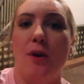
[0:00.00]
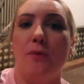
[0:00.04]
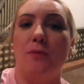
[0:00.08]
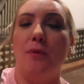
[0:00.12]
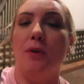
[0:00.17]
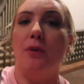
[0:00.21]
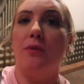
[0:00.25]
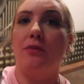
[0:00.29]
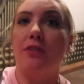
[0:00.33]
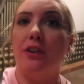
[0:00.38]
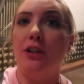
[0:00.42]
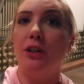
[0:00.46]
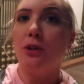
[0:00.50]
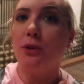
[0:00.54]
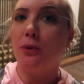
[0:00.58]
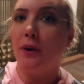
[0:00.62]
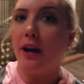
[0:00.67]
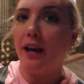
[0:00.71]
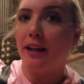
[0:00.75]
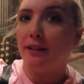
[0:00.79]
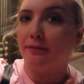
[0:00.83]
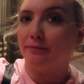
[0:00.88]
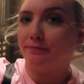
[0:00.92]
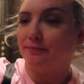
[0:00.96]
Well, real
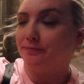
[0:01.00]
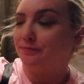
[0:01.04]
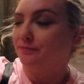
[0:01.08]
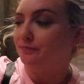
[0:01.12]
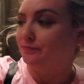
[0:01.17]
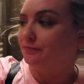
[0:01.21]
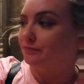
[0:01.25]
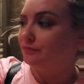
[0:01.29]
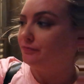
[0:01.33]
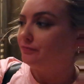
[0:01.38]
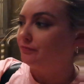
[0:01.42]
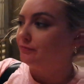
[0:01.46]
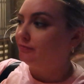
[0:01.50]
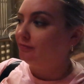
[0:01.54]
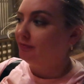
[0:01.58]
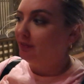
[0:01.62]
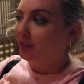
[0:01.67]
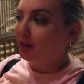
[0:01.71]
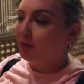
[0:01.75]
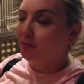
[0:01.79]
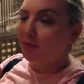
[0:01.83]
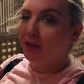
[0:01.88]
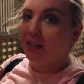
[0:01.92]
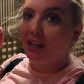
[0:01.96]
quick,
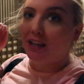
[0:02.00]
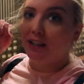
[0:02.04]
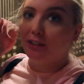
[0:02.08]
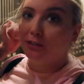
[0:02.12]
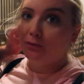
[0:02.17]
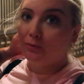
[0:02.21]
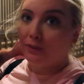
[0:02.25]
because